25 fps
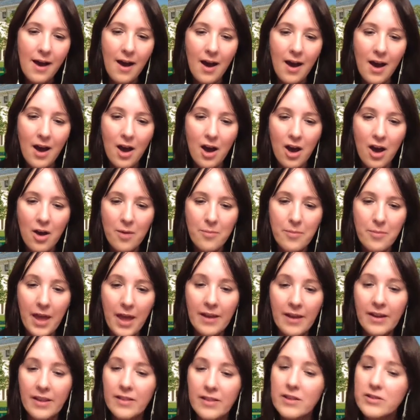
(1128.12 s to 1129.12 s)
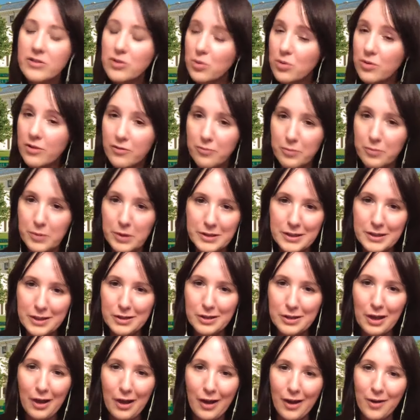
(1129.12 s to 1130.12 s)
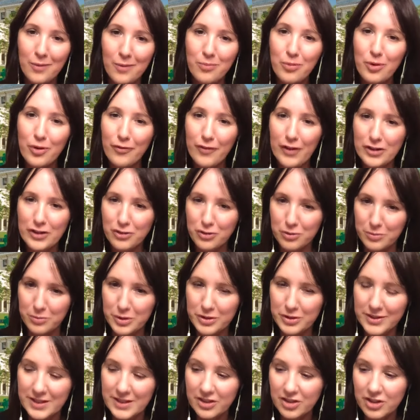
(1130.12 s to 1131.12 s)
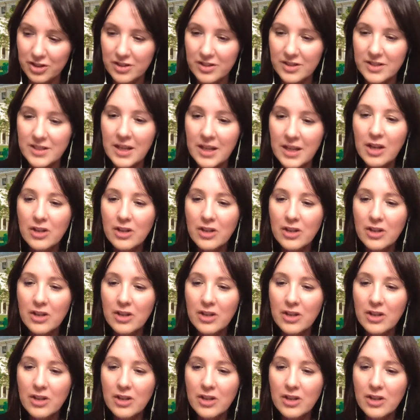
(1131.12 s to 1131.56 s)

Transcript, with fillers: um, and in the School of Music, uh, professional musicians.